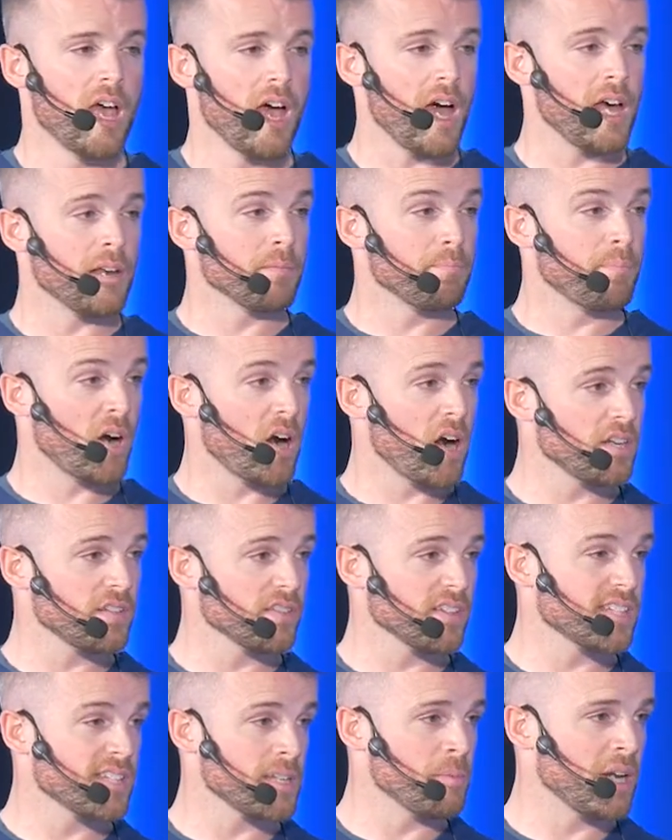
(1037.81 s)
and part of
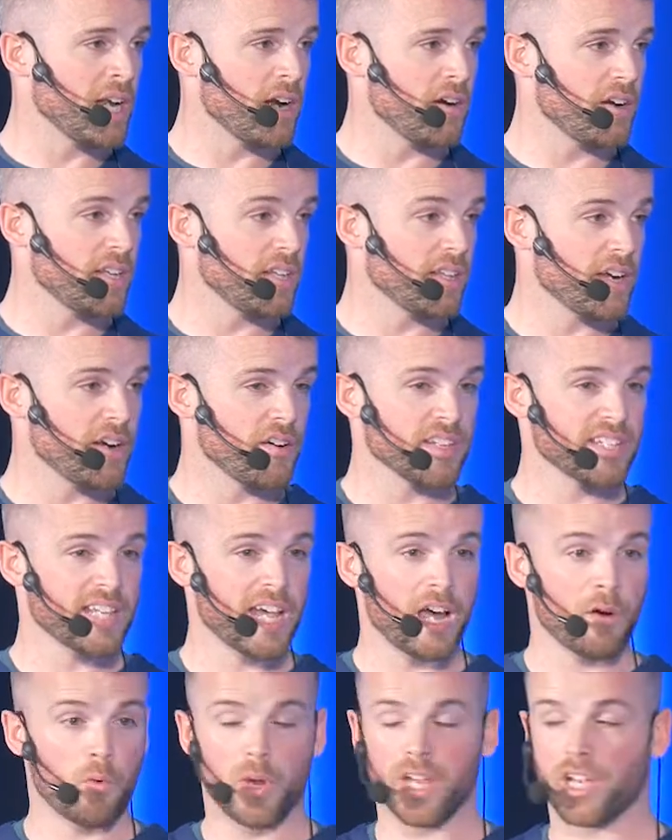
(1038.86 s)
the similarity there is
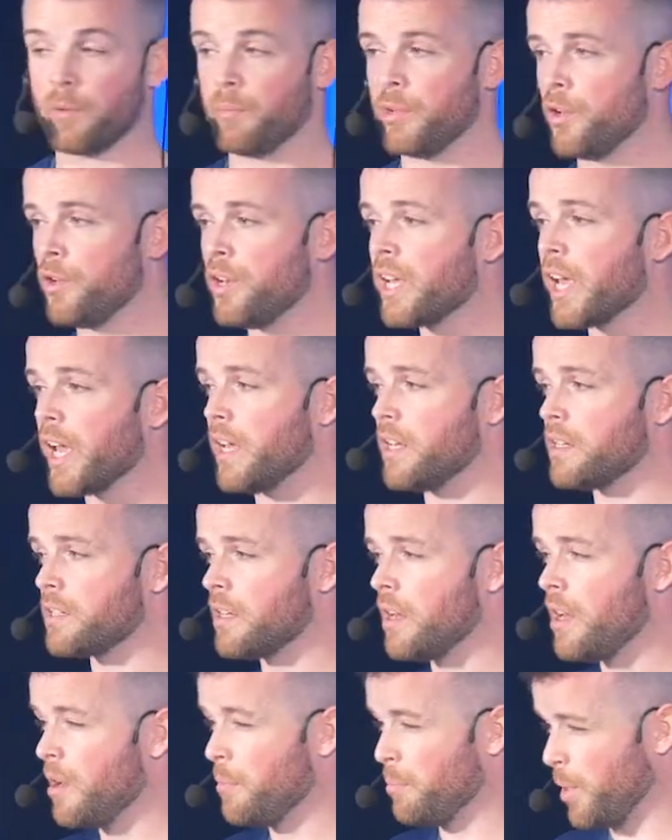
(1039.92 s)
how we communicate,
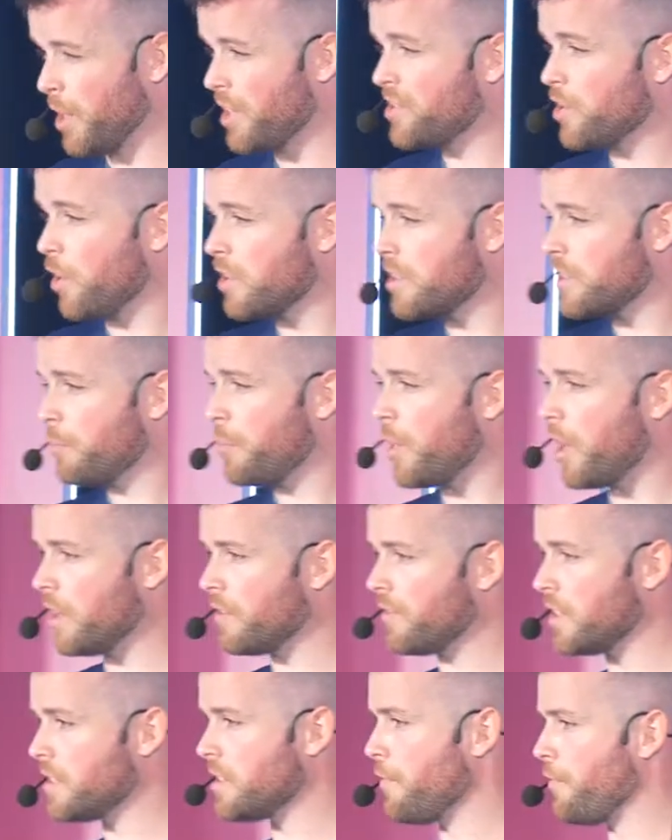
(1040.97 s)
but it's also part of
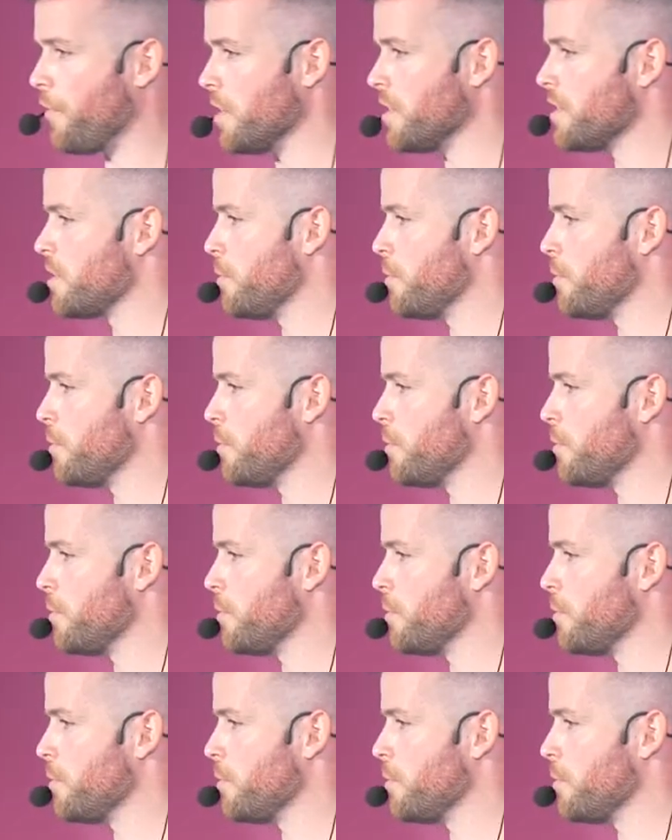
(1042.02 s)
the difference.